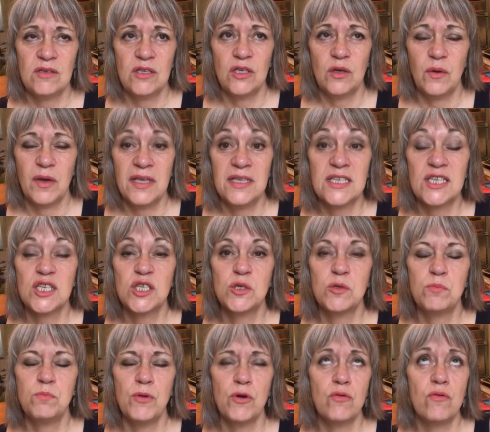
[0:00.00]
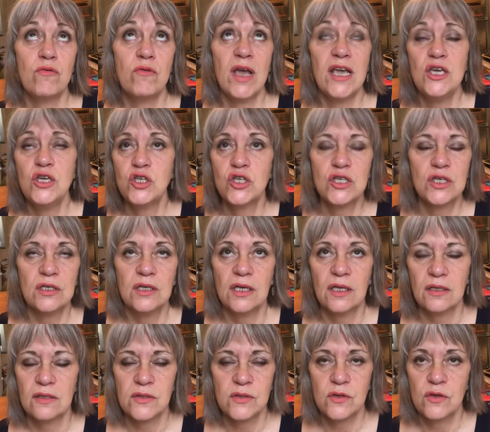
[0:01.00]
you know,
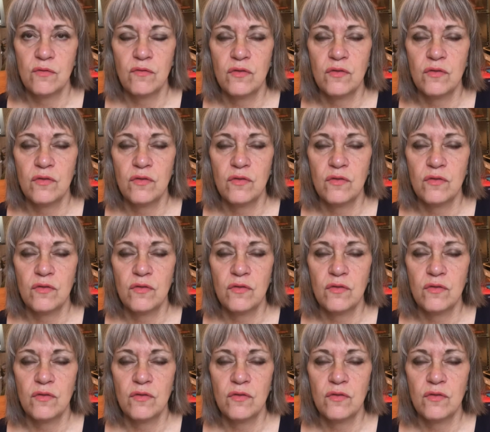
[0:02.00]
inspirational sort of